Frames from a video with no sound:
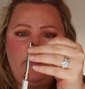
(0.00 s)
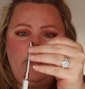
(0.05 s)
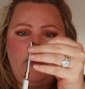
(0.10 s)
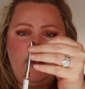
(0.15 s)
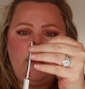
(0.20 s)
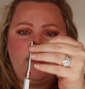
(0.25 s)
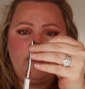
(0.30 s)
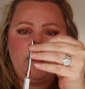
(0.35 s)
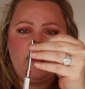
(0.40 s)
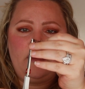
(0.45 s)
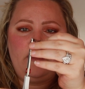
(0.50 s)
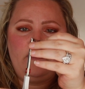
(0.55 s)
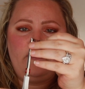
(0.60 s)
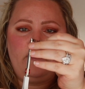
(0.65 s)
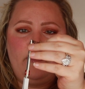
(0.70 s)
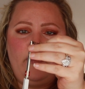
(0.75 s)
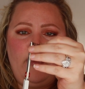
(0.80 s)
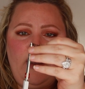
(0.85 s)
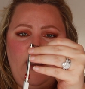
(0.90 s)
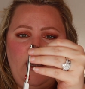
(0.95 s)
piece
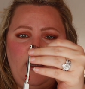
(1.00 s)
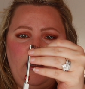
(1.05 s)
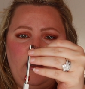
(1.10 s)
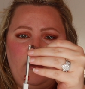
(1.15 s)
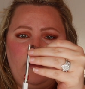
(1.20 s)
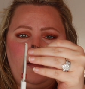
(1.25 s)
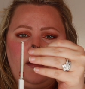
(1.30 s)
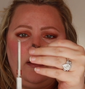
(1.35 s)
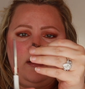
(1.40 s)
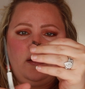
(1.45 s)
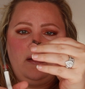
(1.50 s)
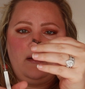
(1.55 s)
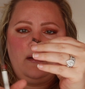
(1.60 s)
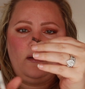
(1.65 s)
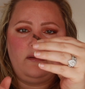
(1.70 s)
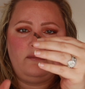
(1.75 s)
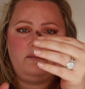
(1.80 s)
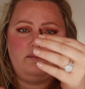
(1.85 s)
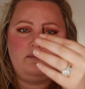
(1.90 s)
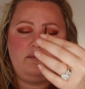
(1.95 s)
of band.
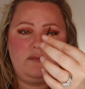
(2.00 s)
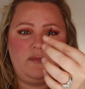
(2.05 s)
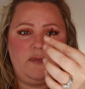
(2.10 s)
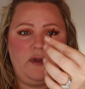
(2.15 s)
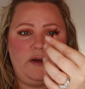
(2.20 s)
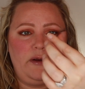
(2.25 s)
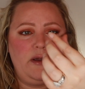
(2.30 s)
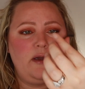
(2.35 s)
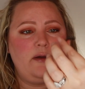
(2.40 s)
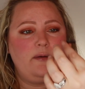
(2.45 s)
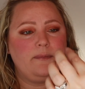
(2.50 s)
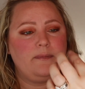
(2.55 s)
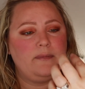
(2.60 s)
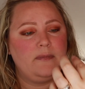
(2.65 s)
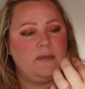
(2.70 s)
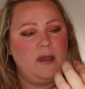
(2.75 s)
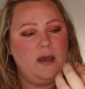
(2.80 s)
There you go.